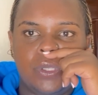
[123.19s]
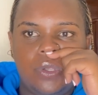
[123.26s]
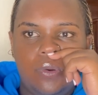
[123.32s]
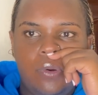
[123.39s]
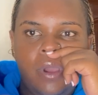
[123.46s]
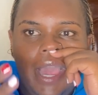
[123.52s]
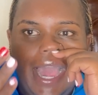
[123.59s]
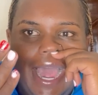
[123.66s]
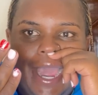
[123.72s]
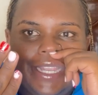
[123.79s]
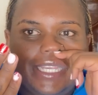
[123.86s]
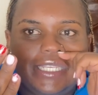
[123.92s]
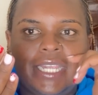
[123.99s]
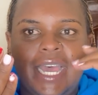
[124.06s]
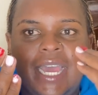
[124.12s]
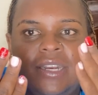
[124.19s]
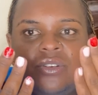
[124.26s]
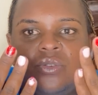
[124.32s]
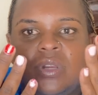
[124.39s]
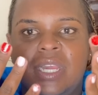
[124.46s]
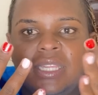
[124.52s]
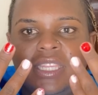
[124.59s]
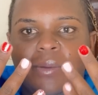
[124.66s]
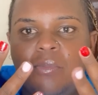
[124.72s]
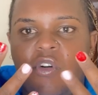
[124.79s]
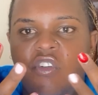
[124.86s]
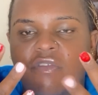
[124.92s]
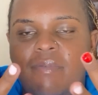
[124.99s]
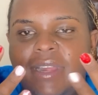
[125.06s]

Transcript: So, I just had to cut them off.